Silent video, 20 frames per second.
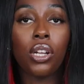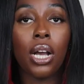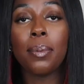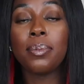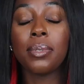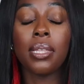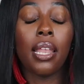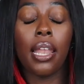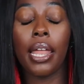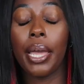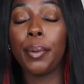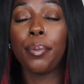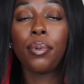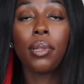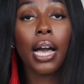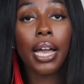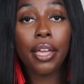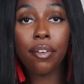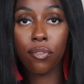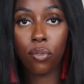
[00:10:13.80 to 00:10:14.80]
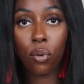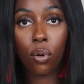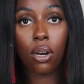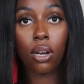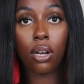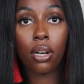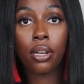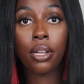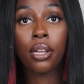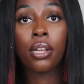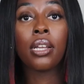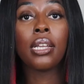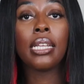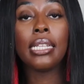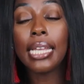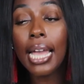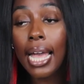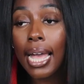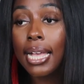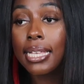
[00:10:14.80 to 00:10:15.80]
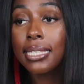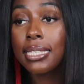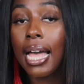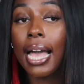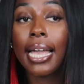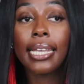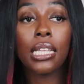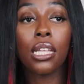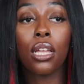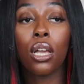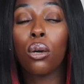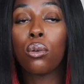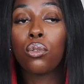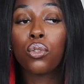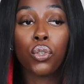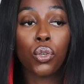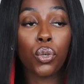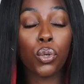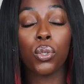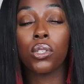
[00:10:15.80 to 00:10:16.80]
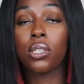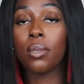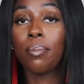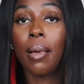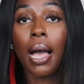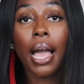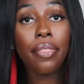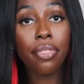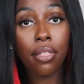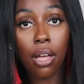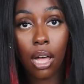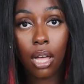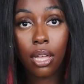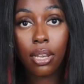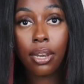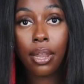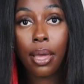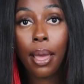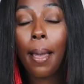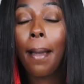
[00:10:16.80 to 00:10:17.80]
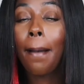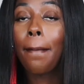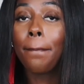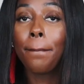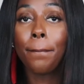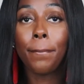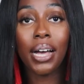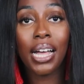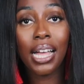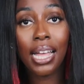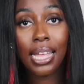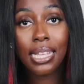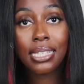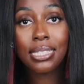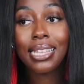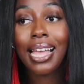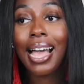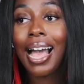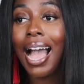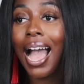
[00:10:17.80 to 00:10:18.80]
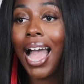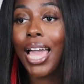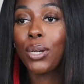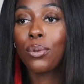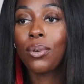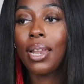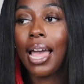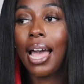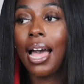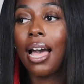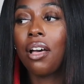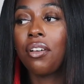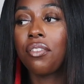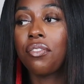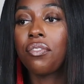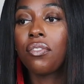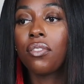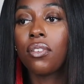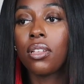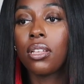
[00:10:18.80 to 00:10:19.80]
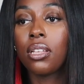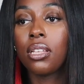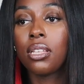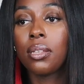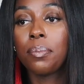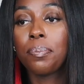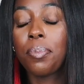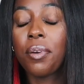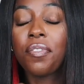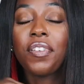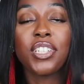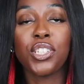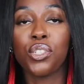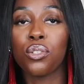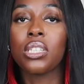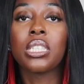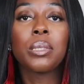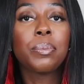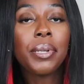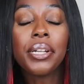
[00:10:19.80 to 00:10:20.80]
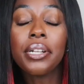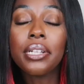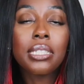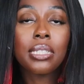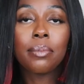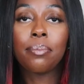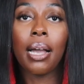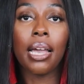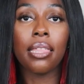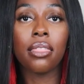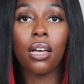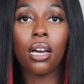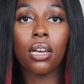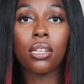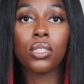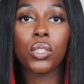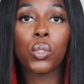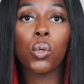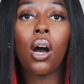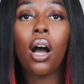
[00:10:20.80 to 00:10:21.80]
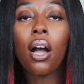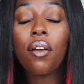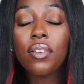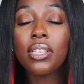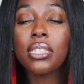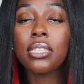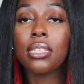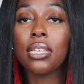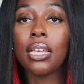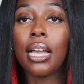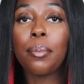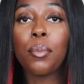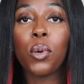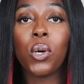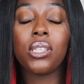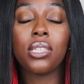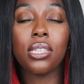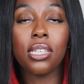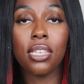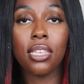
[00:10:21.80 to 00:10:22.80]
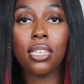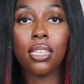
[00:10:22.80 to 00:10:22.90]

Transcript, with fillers: jobs that I applied for. Yes, I can code circles in Python, but I don't have professional experience in Python. So obviously I'm going